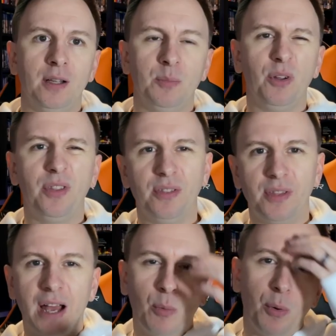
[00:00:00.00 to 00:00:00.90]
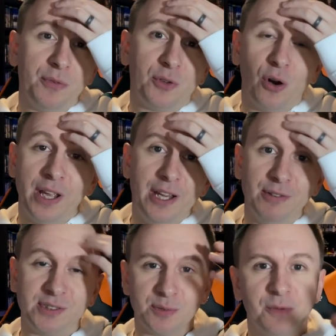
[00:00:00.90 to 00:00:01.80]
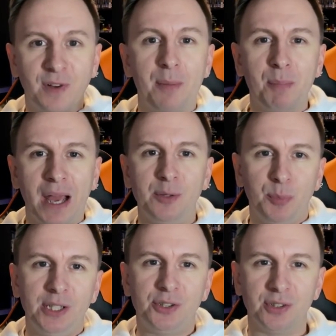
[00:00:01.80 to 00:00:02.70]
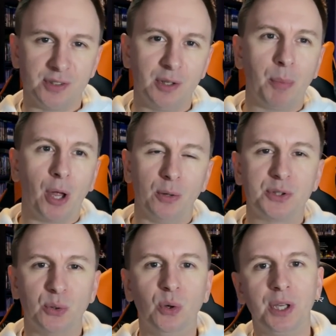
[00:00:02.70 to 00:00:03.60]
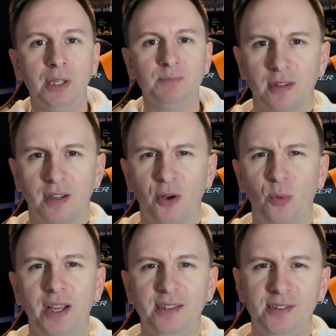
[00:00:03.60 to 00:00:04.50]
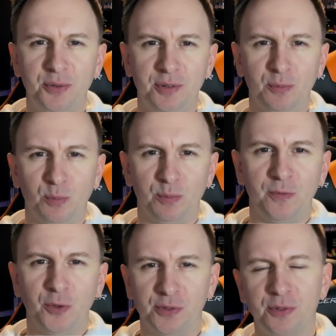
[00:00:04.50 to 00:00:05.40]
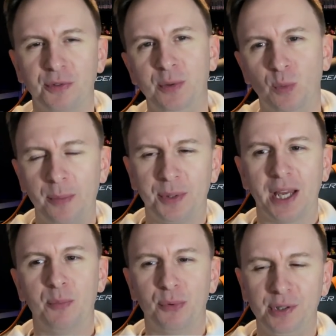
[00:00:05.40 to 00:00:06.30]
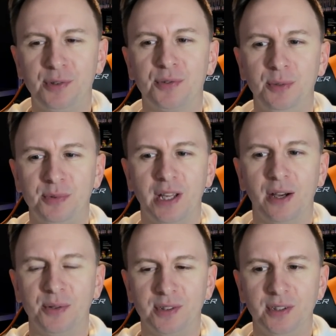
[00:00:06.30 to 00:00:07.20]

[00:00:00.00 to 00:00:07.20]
But other than that, what we've got here is some fan-made pictures and a bloke talking. Oh wait, he's doing full screen webcam pre-streams now, isn't